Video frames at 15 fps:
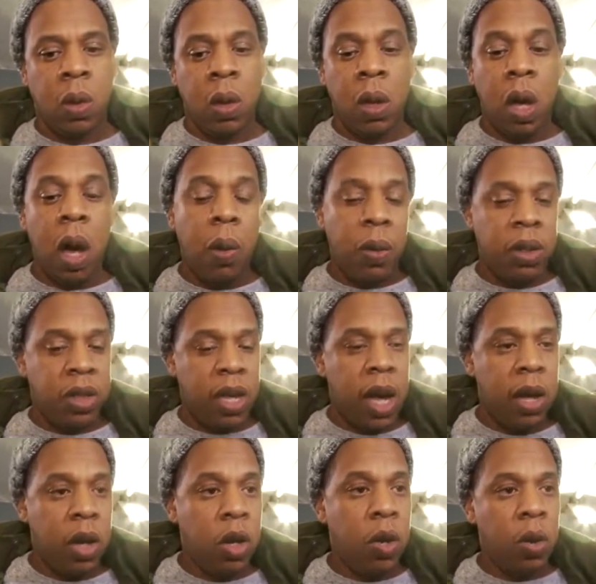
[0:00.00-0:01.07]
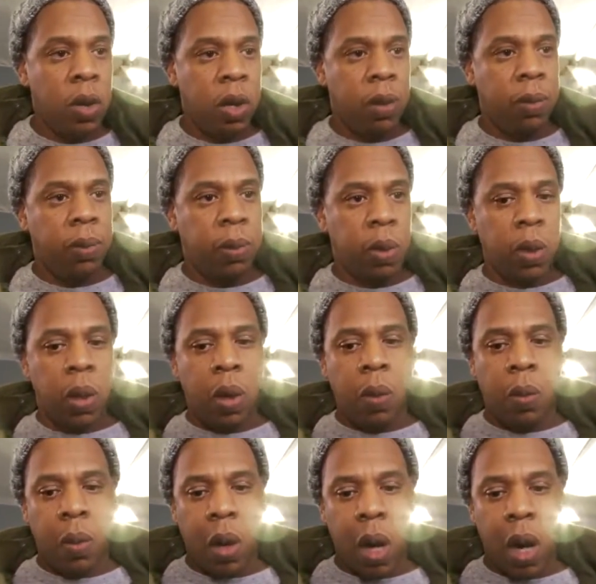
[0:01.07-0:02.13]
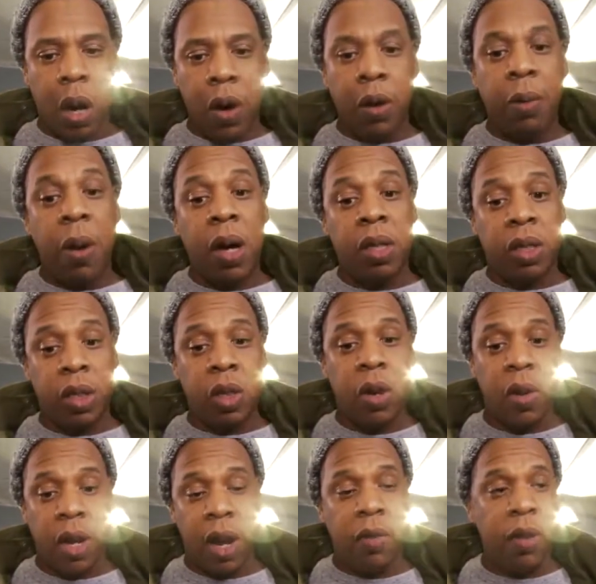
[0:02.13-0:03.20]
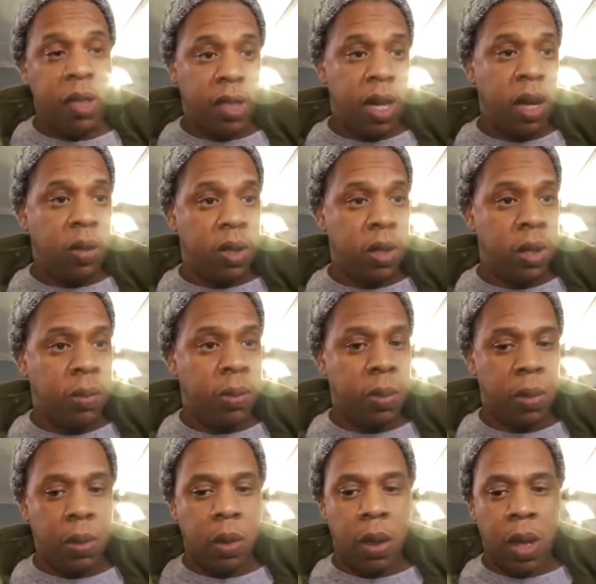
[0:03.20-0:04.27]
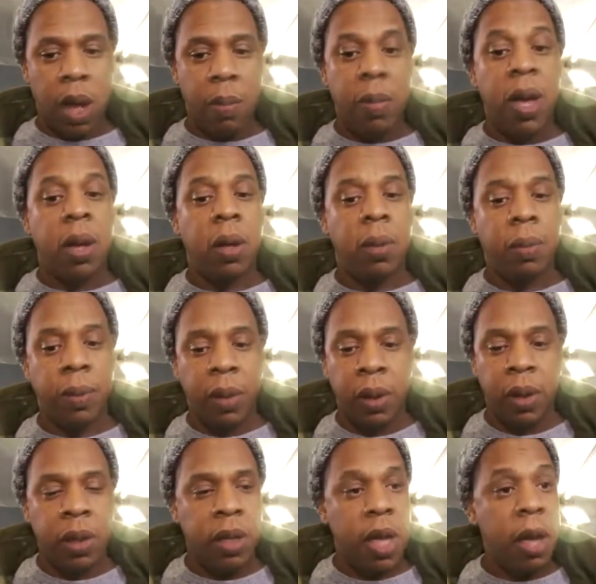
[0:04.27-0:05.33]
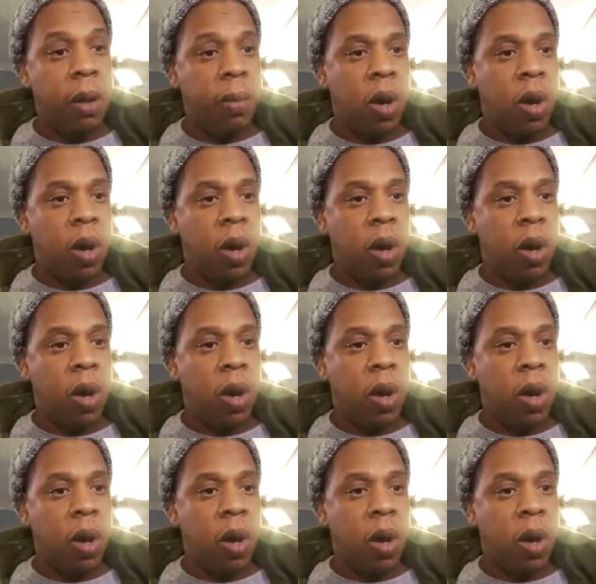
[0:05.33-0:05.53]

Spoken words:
I wouldn't say I knew him. You know, I heard about his story and I reached out to him and I met him, came to my